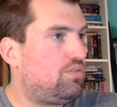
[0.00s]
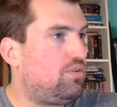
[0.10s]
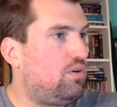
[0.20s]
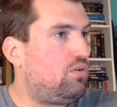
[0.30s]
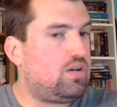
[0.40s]

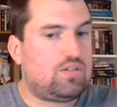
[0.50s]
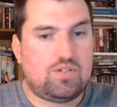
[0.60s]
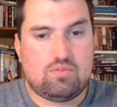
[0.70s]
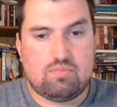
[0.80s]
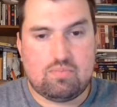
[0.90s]
throw
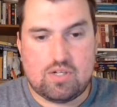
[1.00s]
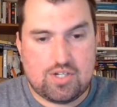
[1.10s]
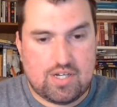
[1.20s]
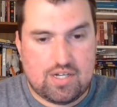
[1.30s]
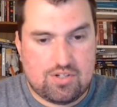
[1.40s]
too
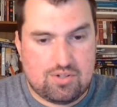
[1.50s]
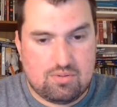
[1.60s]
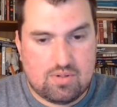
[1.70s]
much at you